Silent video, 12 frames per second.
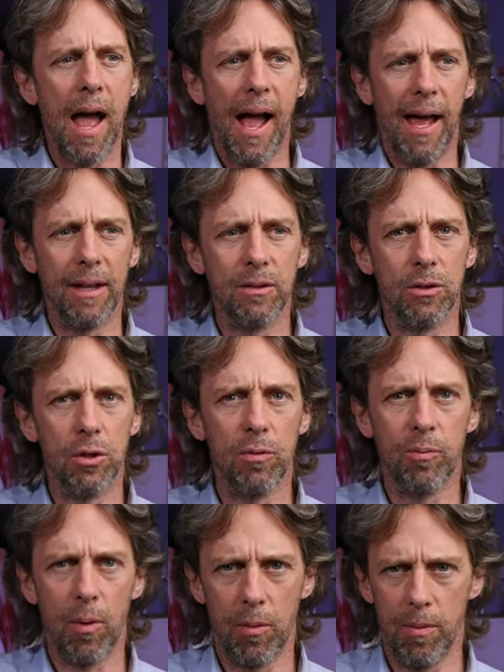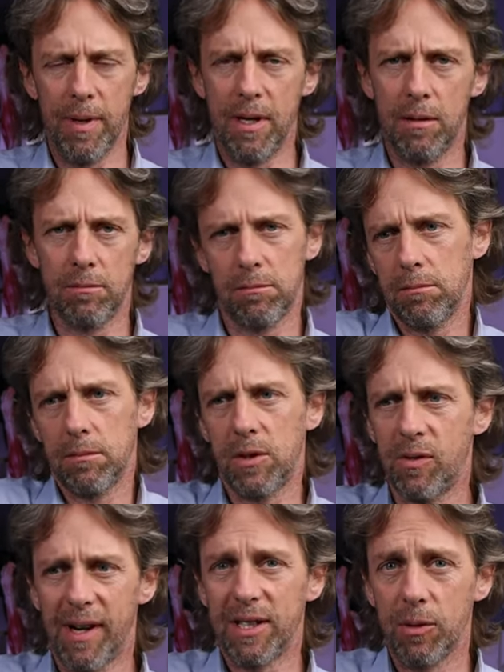and you've probably
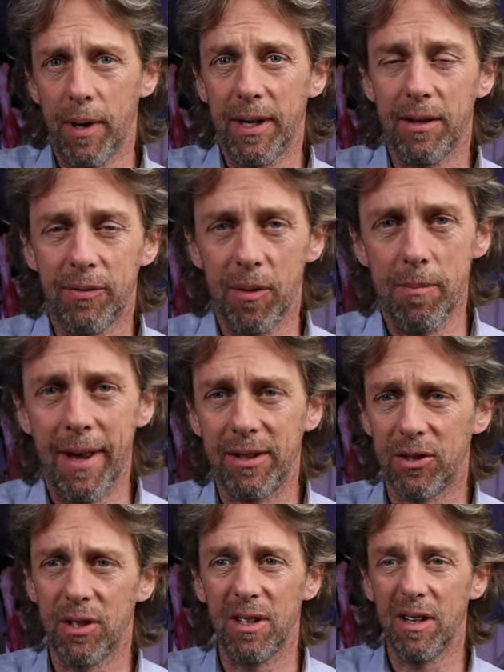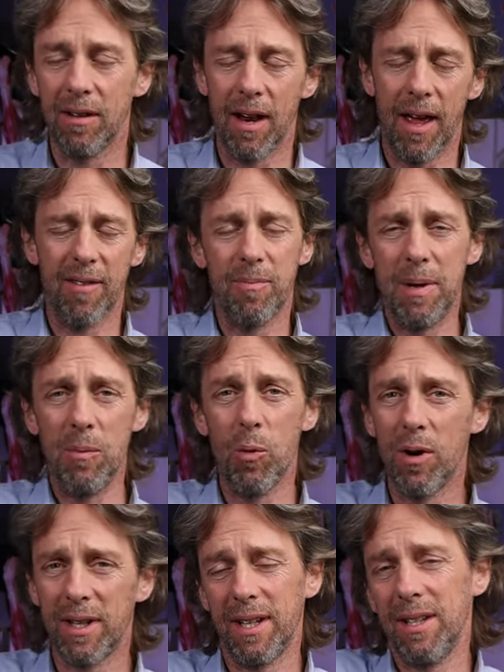graduated from medicine and have been
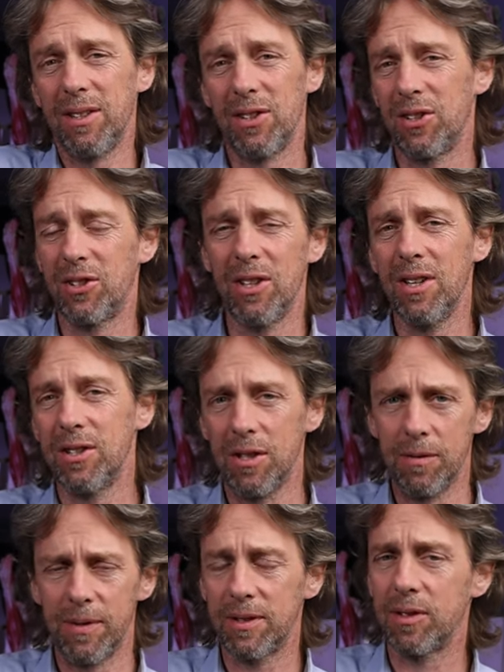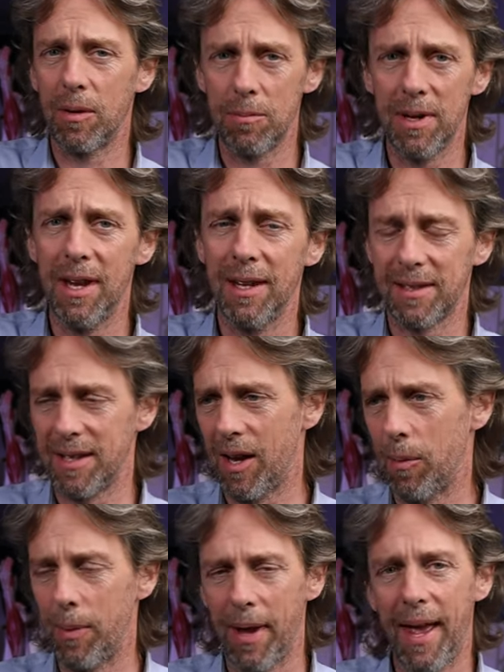working as a surgeon for some years
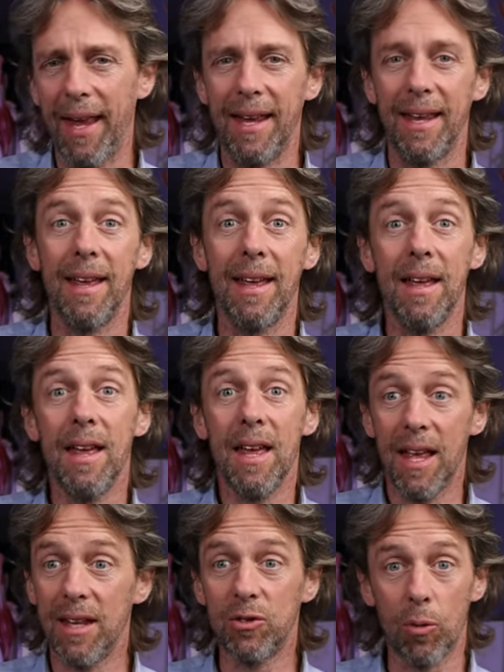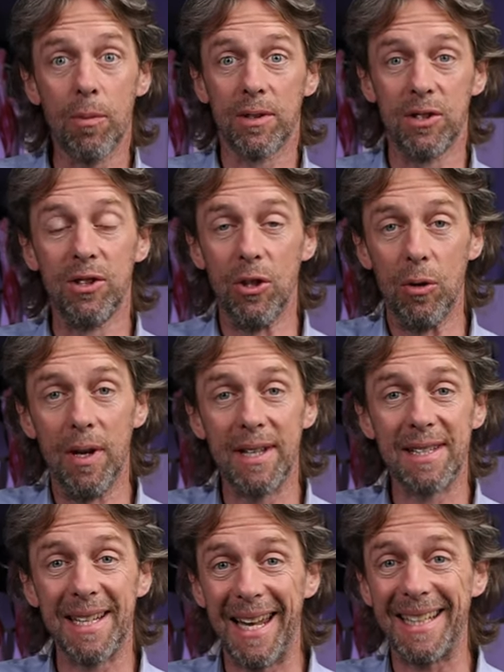now, but hey, it's on my to-do
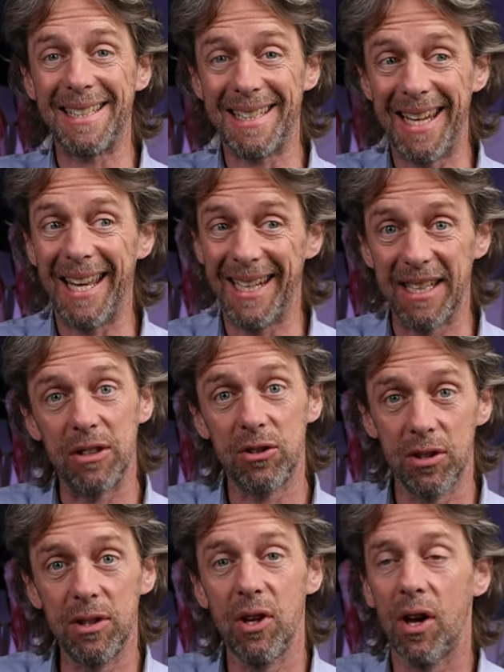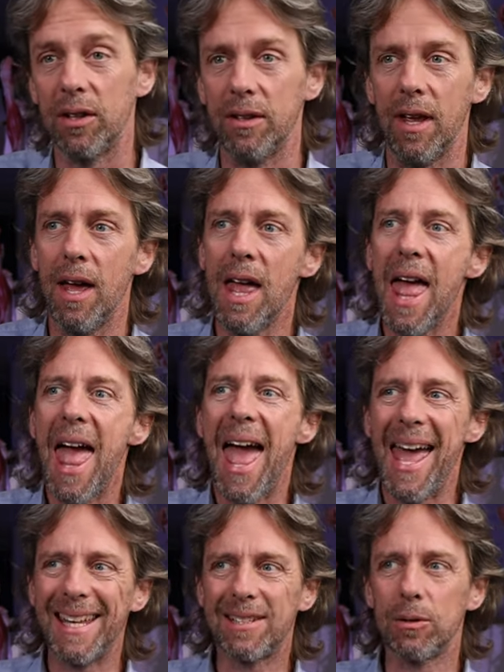list, so let's get it to done.
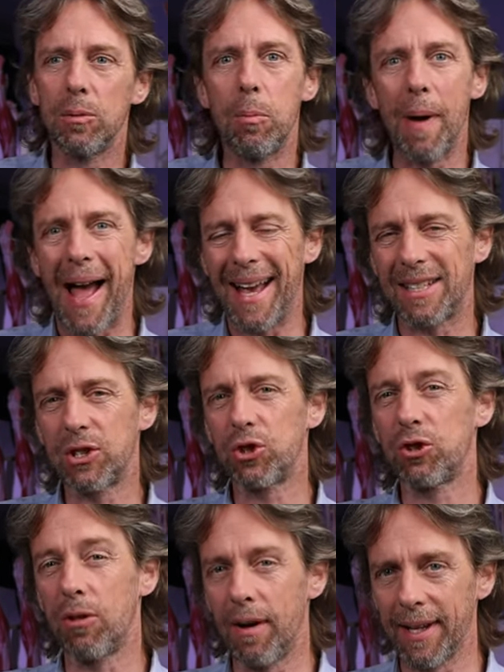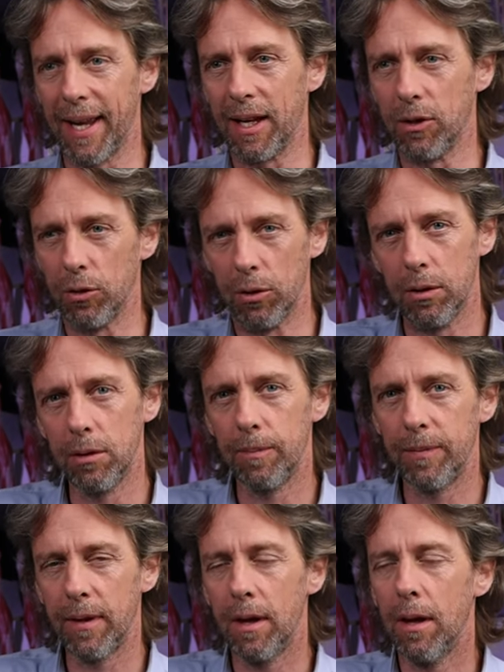Hesselbach's triangle,
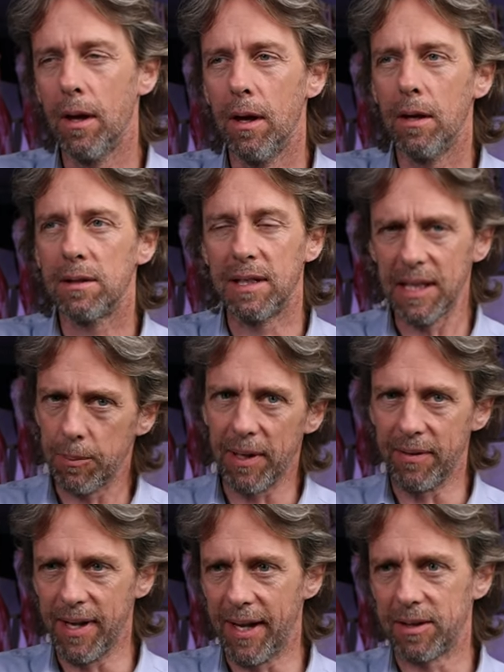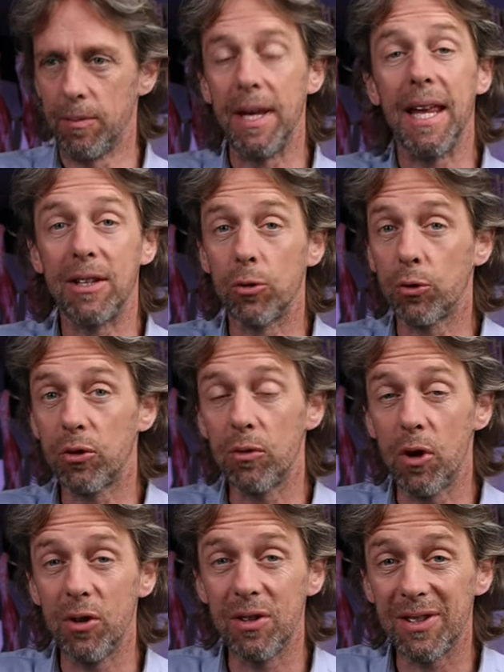it's a little bit of anatomy. It's also
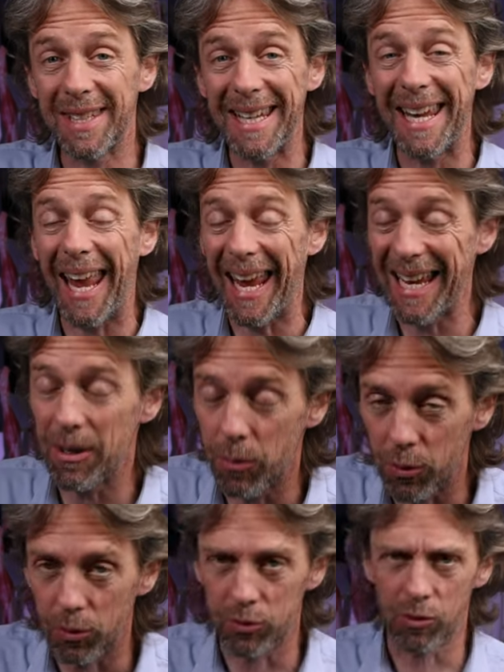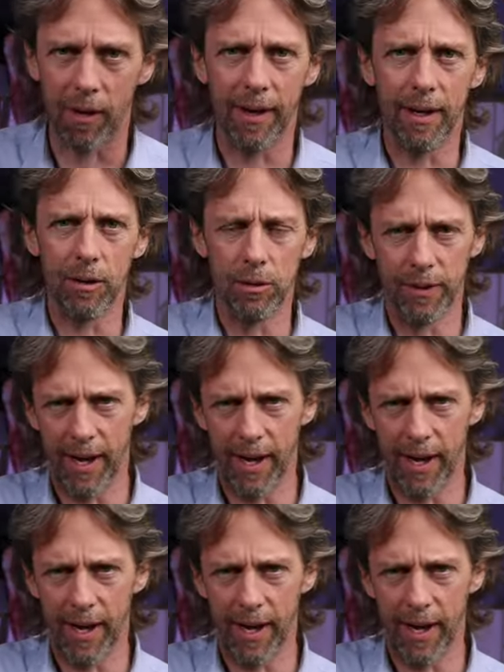known as the inguinal triangle